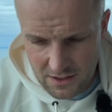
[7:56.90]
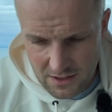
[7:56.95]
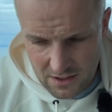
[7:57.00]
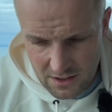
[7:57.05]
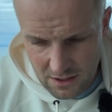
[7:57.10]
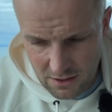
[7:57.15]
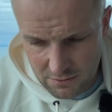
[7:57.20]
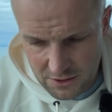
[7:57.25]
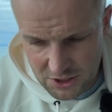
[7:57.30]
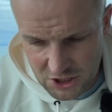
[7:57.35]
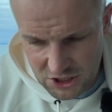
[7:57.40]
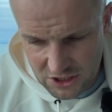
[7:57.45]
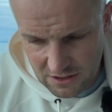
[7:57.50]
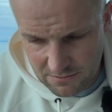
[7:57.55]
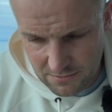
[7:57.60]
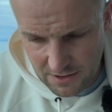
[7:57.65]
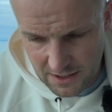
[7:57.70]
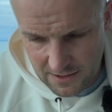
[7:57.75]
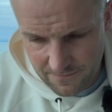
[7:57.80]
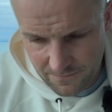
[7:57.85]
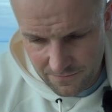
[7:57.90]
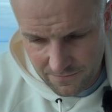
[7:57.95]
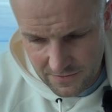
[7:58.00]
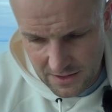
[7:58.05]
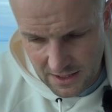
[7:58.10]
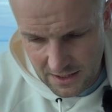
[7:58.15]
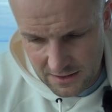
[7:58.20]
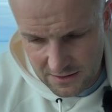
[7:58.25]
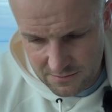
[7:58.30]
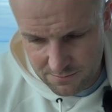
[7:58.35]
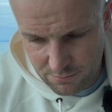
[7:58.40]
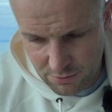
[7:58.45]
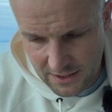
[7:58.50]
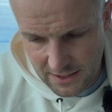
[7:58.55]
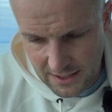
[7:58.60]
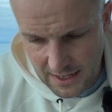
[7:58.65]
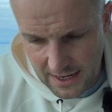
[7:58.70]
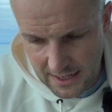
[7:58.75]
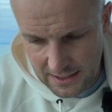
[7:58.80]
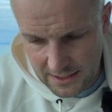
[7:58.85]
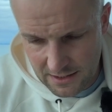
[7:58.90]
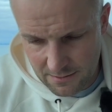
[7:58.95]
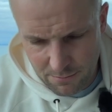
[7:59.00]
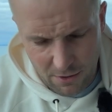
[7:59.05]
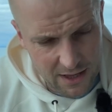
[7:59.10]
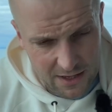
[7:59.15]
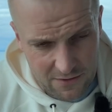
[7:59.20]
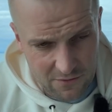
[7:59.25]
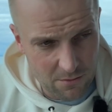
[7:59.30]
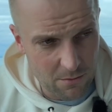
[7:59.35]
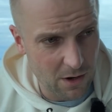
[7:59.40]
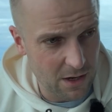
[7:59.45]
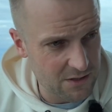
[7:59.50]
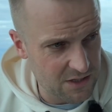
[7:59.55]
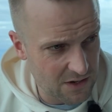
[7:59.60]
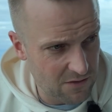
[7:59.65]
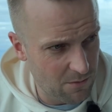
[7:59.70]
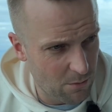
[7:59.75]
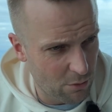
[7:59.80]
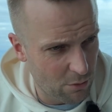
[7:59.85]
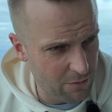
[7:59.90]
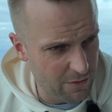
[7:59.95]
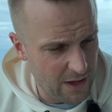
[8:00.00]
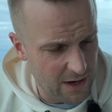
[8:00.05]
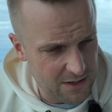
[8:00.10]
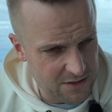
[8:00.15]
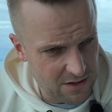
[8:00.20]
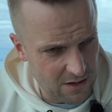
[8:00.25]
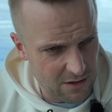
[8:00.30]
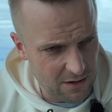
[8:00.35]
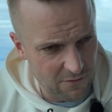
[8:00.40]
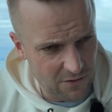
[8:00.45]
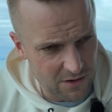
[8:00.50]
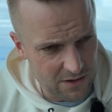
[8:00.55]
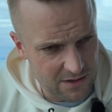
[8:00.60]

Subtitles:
Holy shit, man, that is pretty gnarly. Probably it's even more than that because I didn't even